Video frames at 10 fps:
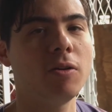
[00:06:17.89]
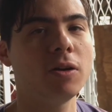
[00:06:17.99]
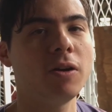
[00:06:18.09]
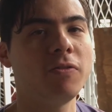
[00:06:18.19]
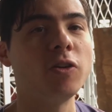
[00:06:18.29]

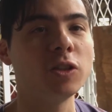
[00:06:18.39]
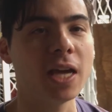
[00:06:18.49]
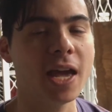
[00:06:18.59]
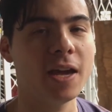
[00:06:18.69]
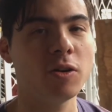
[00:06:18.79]
a full
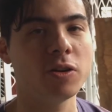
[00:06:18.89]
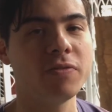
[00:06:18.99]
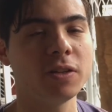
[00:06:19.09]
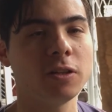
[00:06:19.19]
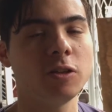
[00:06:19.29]
day or even
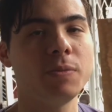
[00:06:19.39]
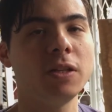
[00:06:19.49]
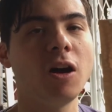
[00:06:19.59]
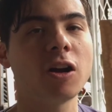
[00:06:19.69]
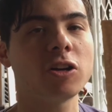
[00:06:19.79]
a little bit
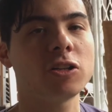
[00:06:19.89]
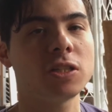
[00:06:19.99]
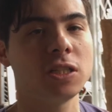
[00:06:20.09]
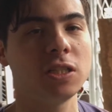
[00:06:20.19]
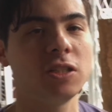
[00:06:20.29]
longer
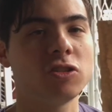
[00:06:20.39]
to